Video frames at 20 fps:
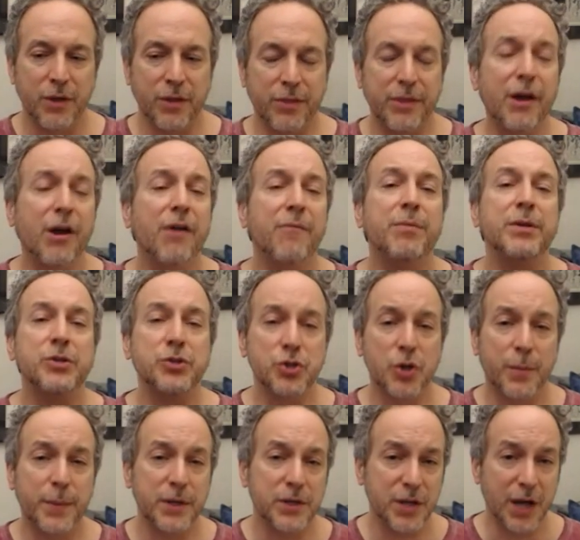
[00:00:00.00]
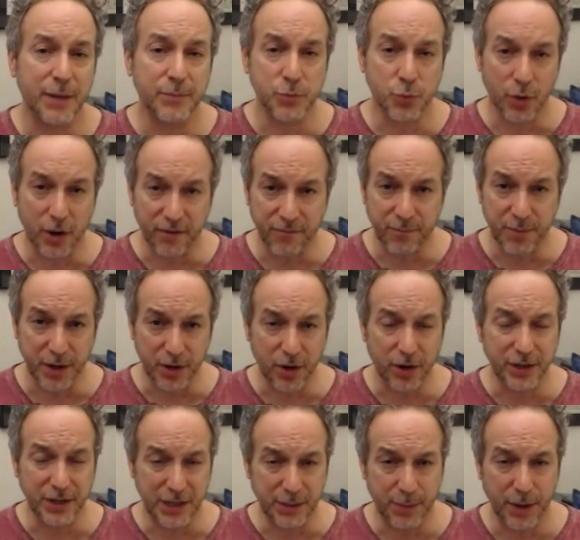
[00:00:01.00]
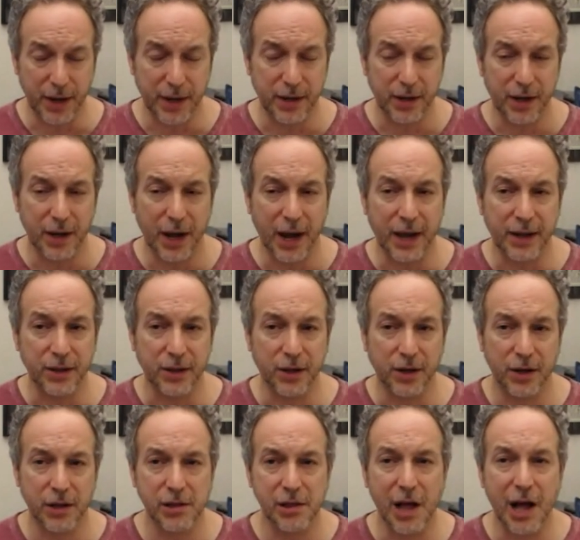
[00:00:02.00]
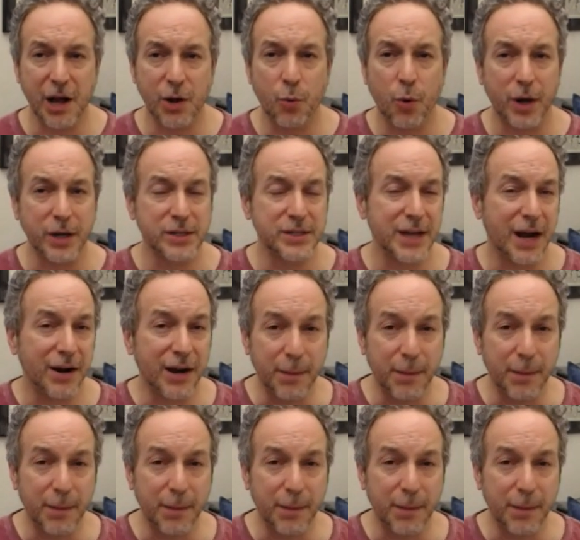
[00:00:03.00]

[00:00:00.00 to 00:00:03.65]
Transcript: there have been so many times where I've bid on eBay and the clock winds down.